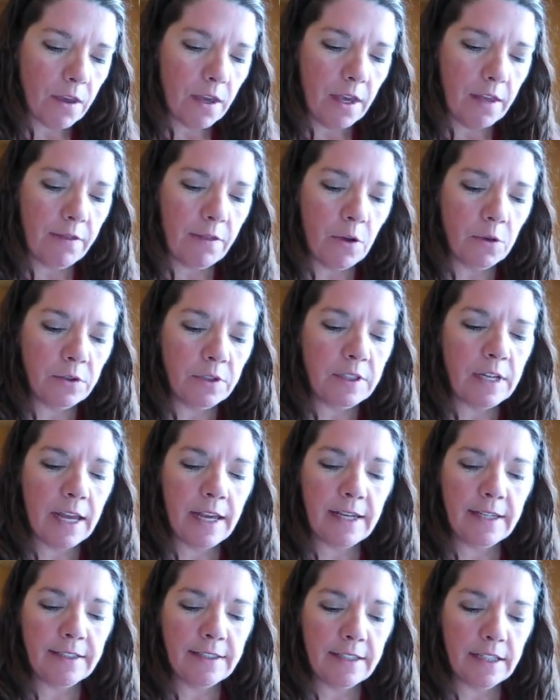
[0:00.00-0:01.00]
In those
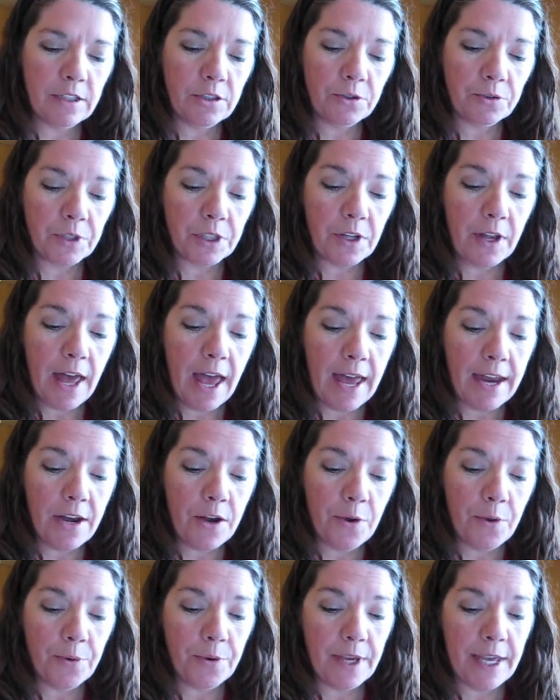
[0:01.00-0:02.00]
days, Israel
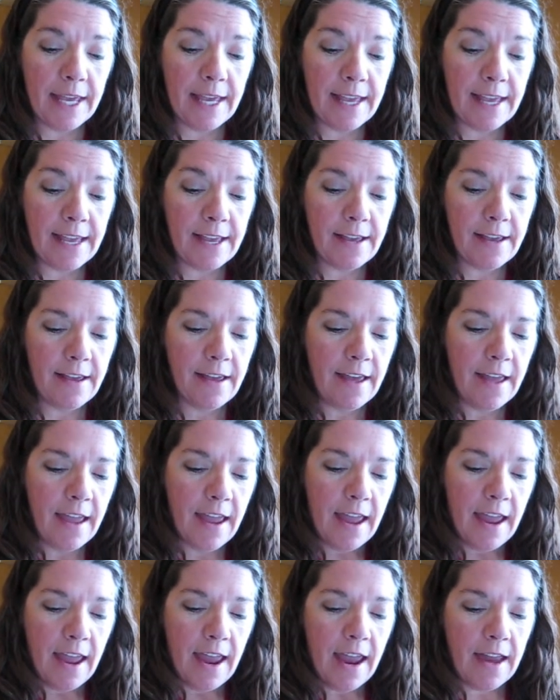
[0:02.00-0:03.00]
had no king,
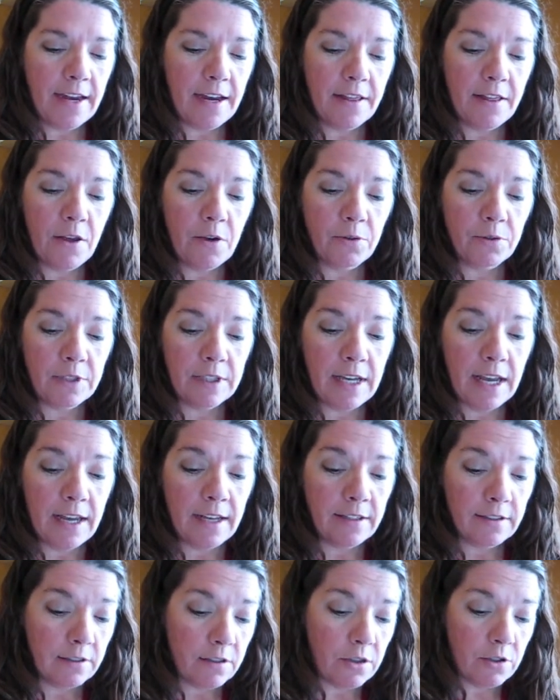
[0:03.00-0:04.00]
and in those
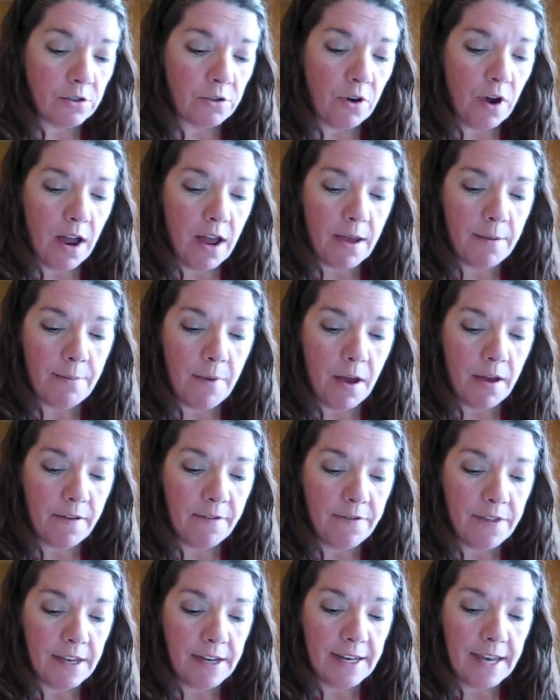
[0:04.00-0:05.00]
days, the tribe
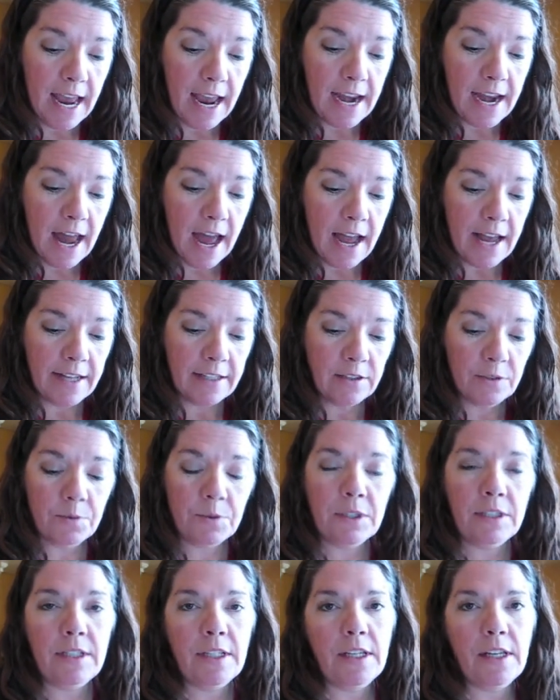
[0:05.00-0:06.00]
of the Danites
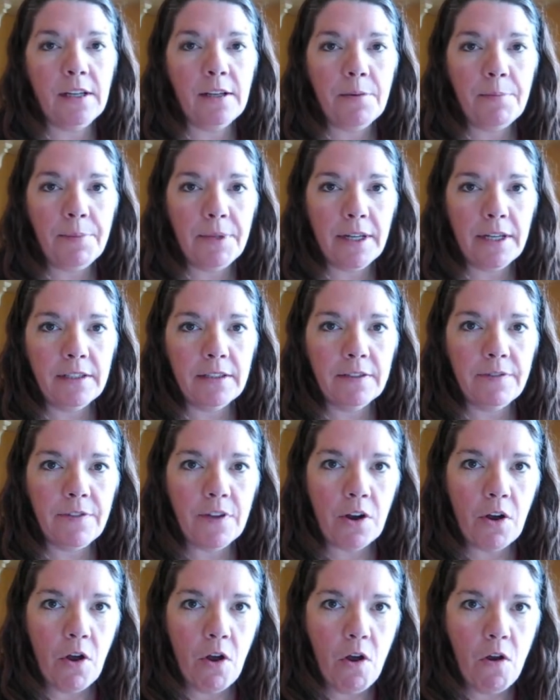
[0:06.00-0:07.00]
were seeking a place of
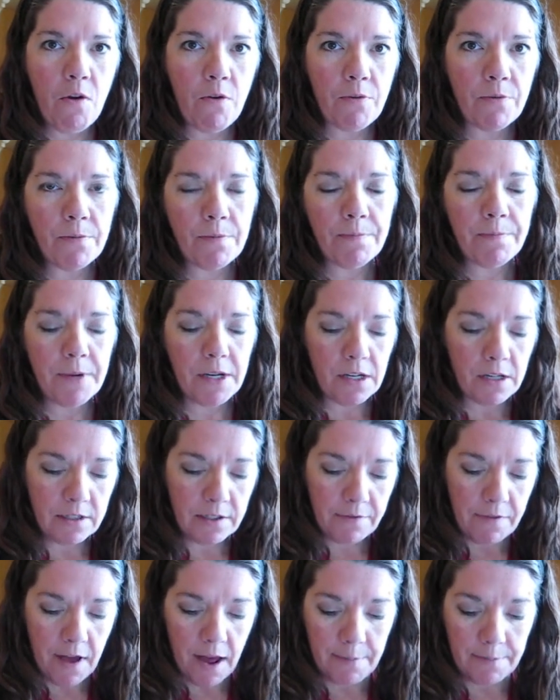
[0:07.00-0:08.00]
their own.
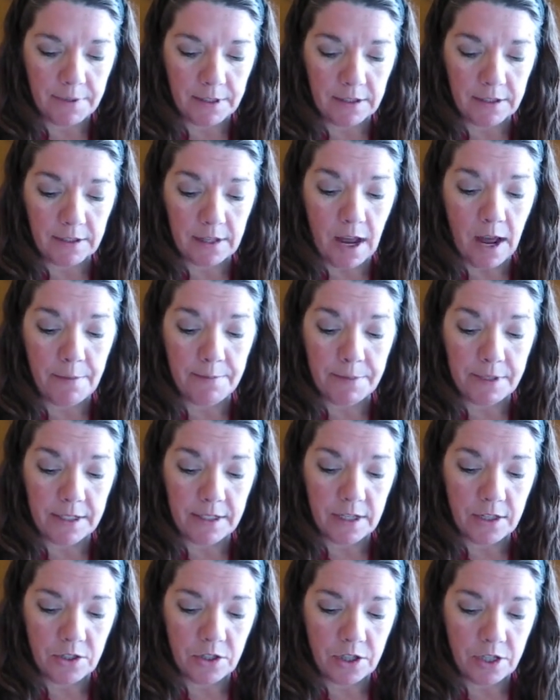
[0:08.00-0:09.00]
Because of oppos
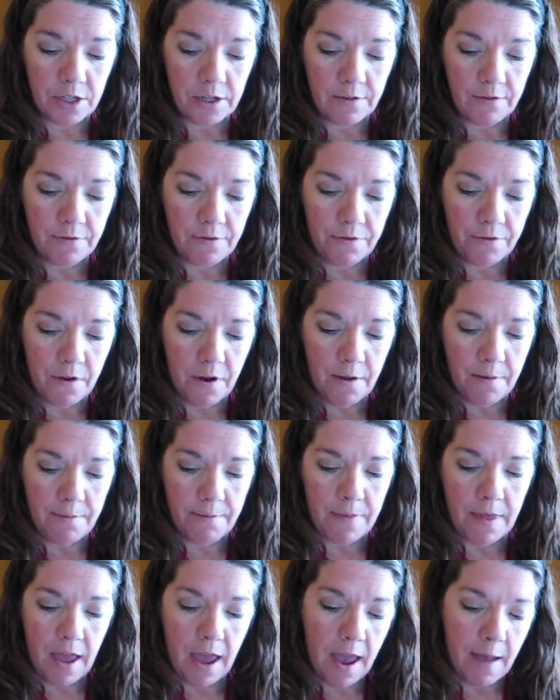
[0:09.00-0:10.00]
opposition
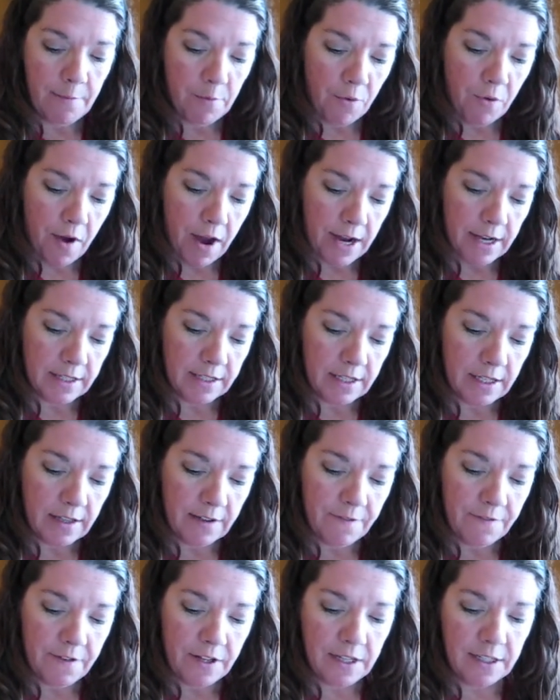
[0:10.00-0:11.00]
from the Amorites and
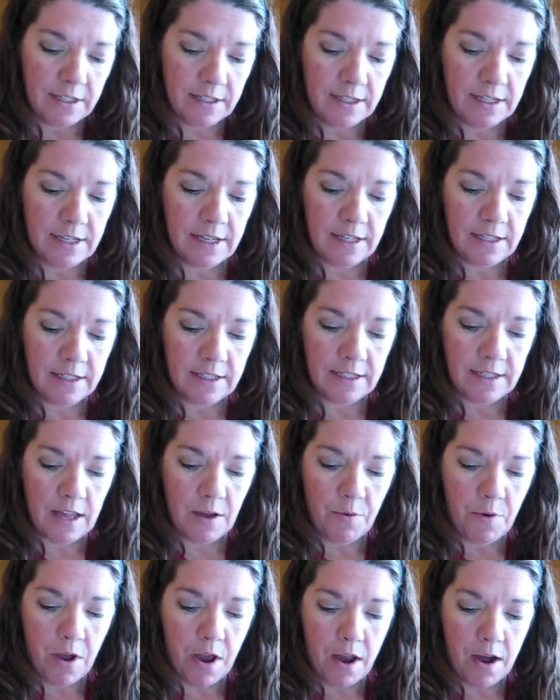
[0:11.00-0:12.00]
the Philistines,
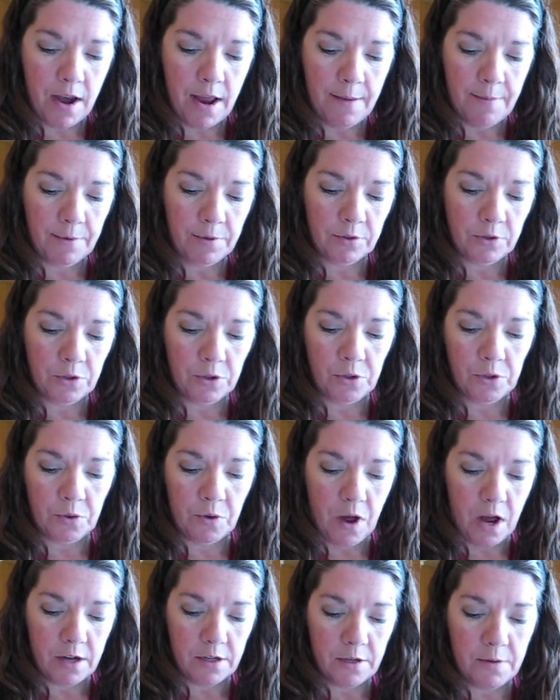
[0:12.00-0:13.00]
they were unable
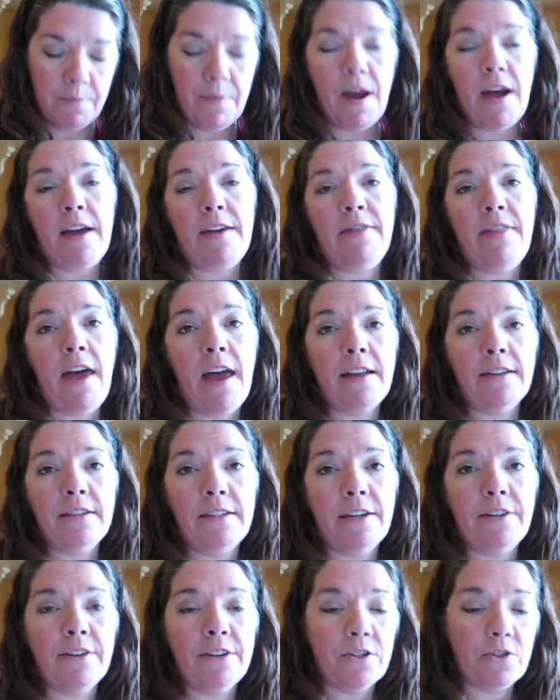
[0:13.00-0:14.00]
to occupy that
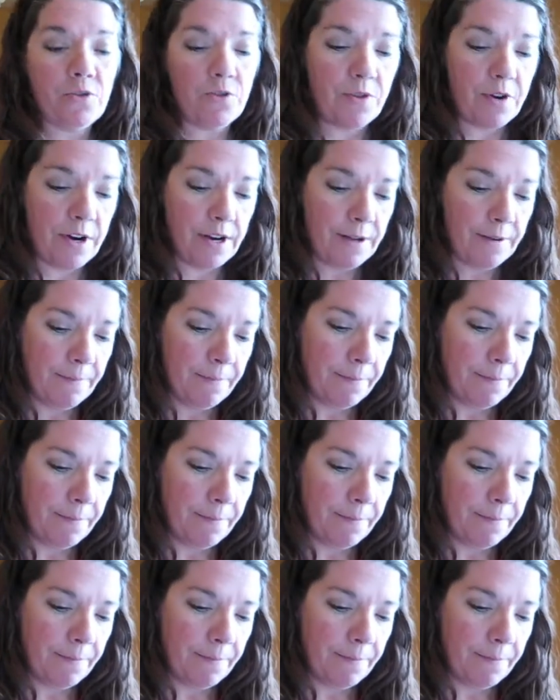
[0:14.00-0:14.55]
territory.